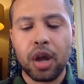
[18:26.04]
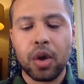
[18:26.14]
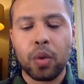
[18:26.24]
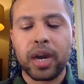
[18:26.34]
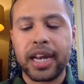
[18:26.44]

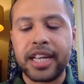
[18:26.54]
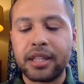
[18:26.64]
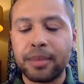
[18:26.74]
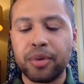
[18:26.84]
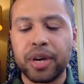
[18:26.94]
When I need
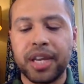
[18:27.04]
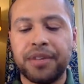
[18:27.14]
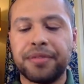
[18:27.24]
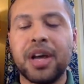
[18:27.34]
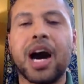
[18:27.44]
to breathe,
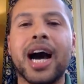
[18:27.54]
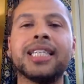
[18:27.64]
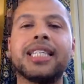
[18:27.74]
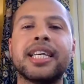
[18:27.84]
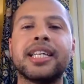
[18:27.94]
I
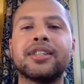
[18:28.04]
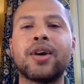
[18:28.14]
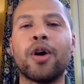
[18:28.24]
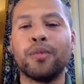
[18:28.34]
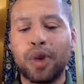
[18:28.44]
sit
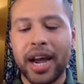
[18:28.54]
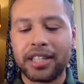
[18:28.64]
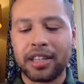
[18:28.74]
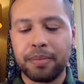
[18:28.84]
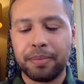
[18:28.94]
on
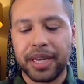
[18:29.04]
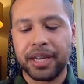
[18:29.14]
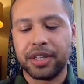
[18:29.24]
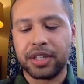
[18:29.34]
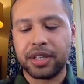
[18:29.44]
Brighton
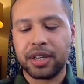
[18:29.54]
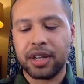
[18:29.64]
Beach.